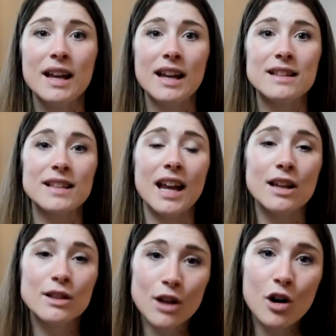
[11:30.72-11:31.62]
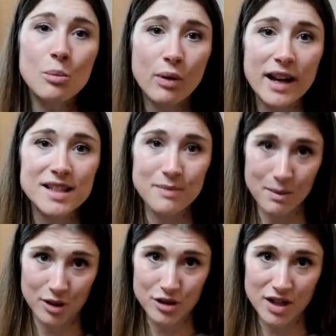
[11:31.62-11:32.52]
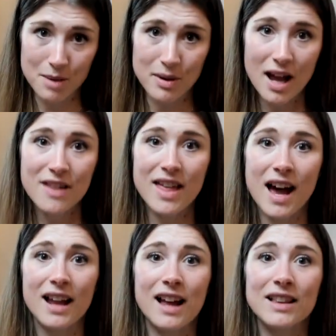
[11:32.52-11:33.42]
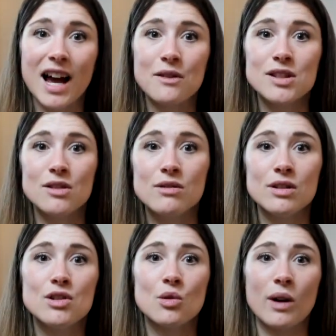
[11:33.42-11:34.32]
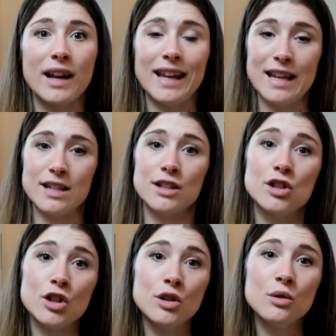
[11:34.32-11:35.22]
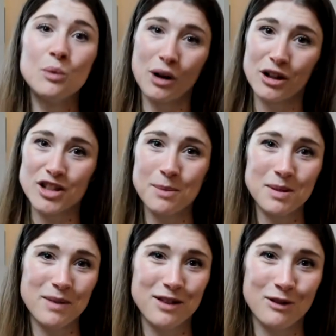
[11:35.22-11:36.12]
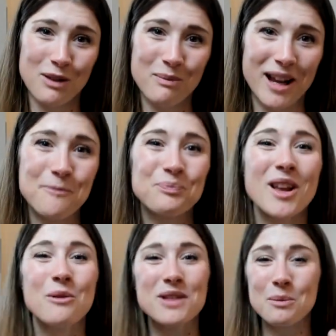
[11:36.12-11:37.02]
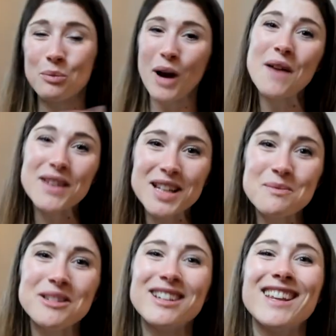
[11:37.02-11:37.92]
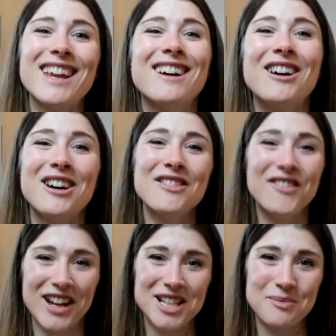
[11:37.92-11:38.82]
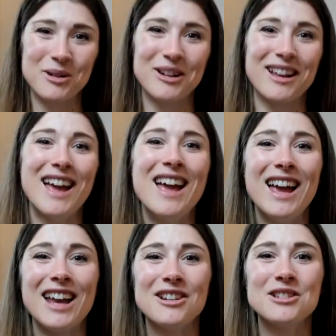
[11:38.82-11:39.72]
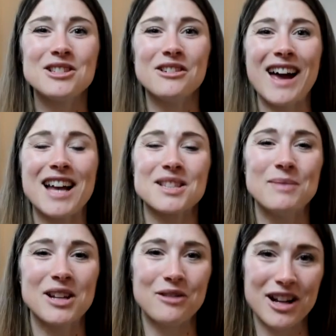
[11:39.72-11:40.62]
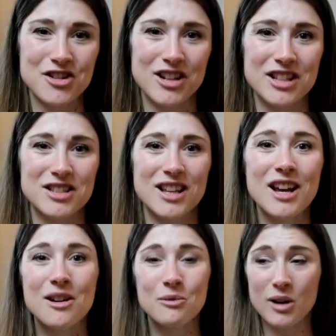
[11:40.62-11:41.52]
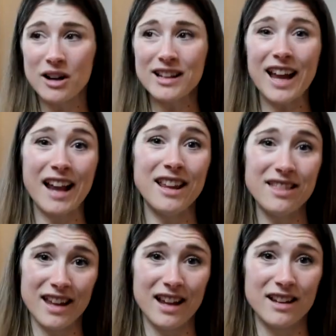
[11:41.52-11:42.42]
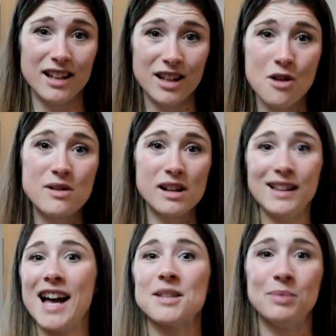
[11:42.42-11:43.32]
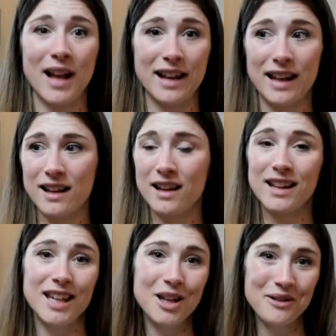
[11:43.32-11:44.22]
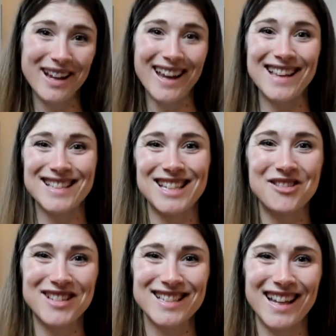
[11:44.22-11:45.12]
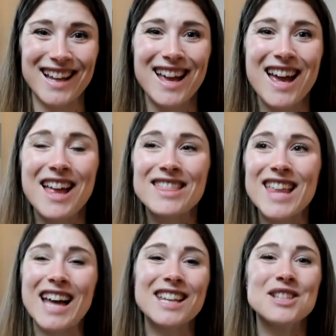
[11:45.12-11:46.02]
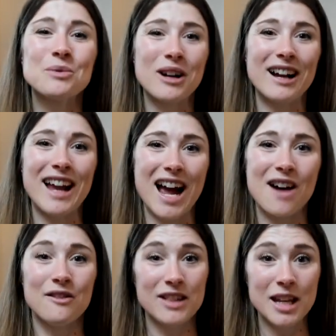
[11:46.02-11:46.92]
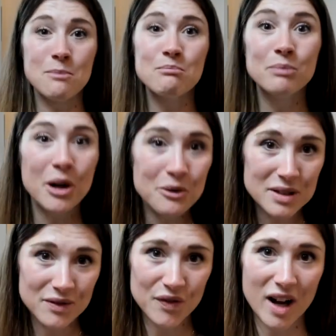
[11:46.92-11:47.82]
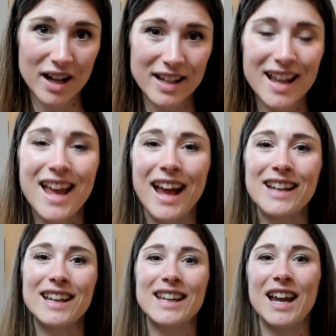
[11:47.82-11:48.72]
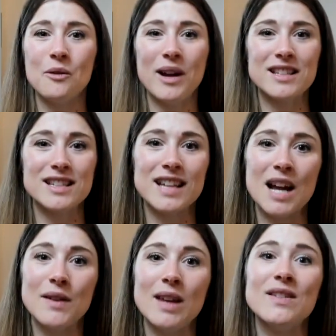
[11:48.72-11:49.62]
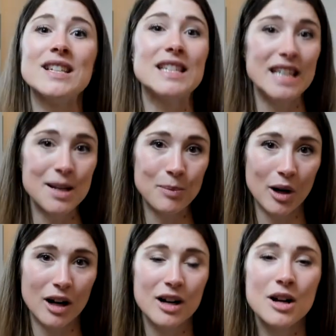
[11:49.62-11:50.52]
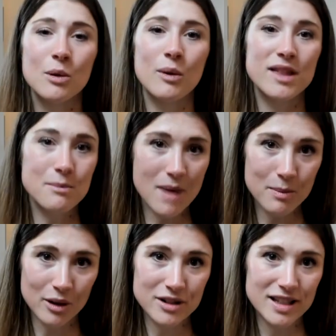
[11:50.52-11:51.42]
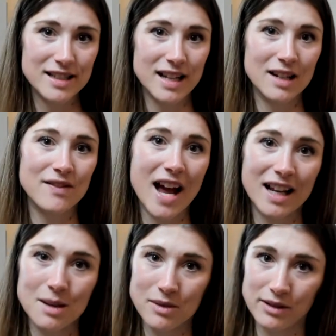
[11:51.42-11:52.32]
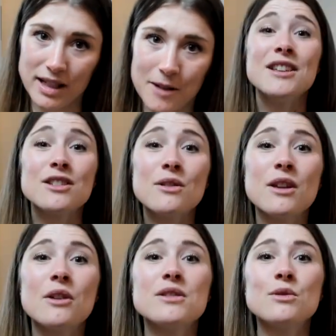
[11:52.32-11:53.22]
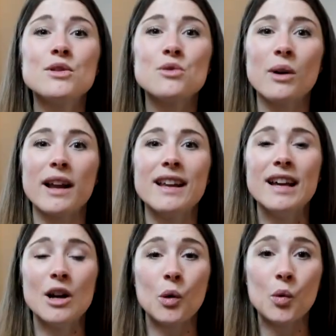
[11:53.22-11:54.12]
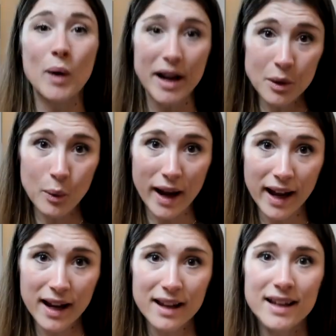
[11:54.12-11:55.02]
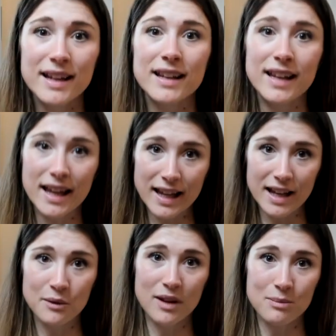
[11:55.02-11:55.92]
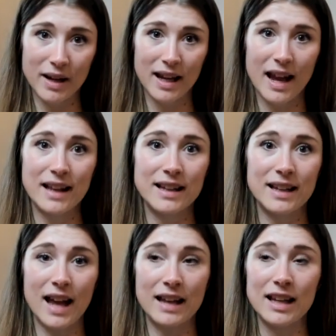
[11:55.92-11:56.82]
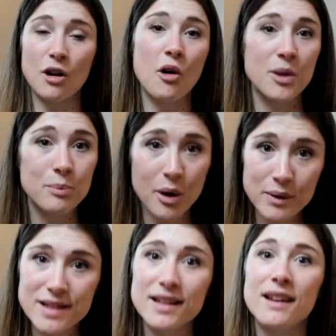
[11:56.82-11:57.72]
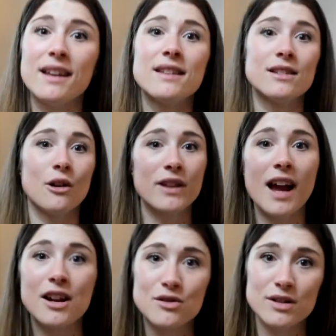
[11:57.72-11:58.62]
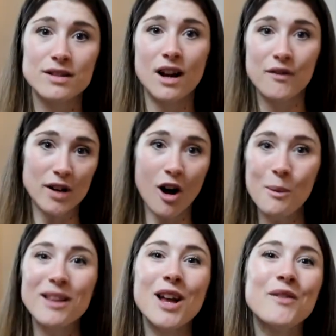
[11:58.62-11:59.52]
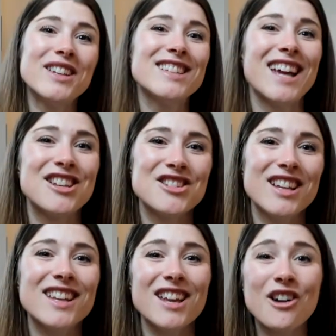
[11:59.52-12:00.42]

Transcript: It's a low price membership that allows you to join into two workshops a month with me, with a private community on Facebook, and also ask me questions regarding anything yoga class planning, cueing, and sequencing. That is where I have the most fun, and I can't wait to dive even deeper with the members inside of that community. So those who join right away get in with me and, and get all the bonuses and all the extra stuff and all my love and attention, and